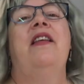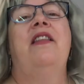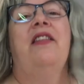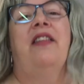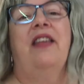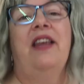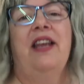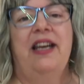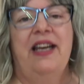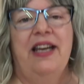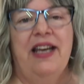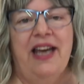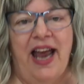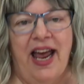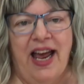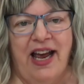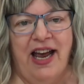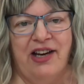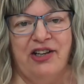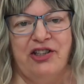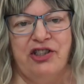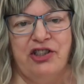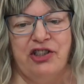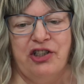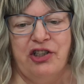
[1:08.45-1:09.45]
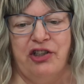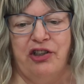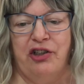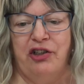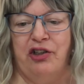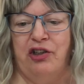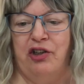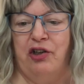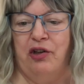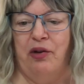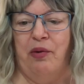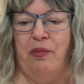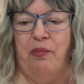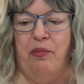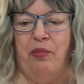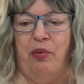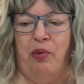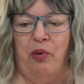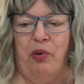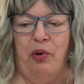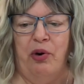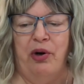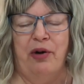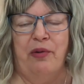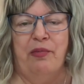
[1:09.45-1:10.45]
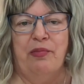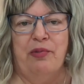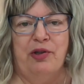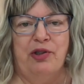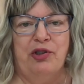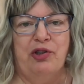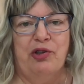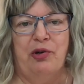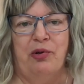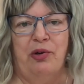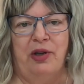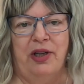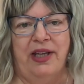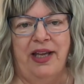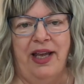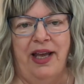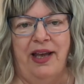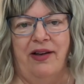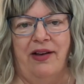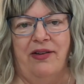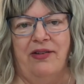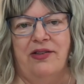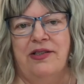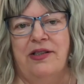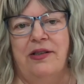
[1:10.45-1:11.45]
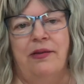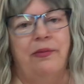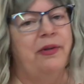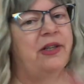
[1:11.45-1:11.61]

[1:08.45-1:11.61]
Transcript: the National Border Patrol Council,